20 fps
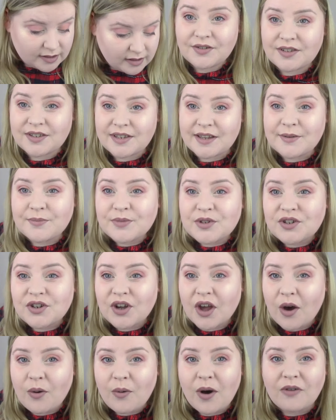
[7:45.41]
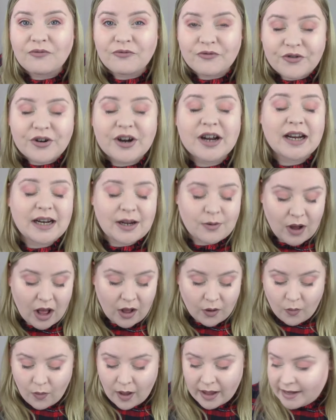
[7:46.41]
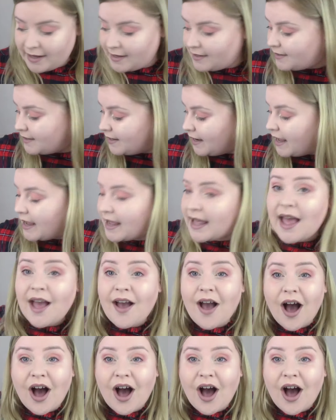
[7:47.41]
seems to go on really well, quite easily.